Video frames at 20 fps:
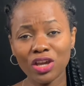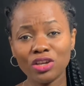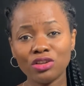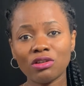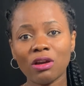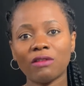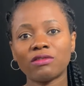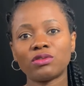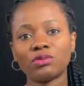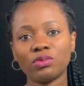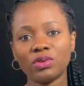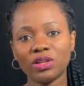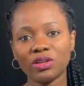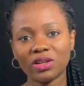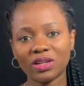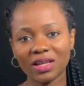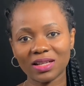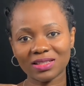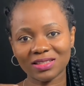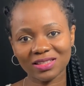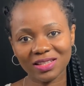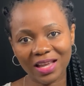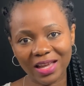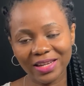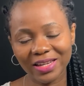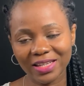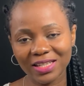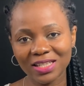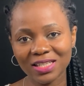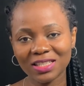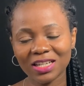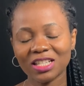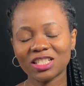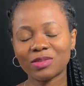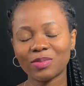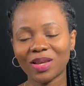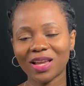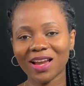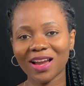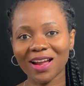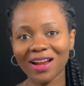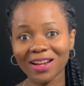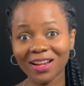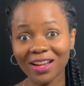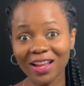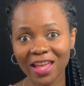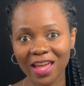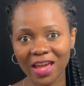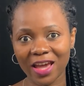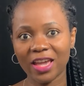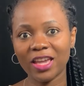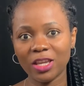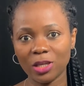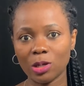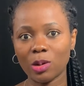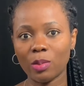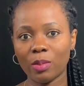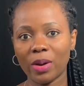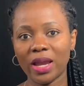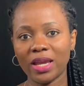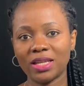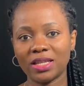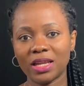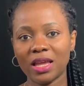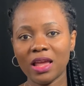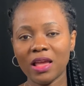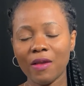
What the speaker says: You have to really understand it. It has to be clear in your mind,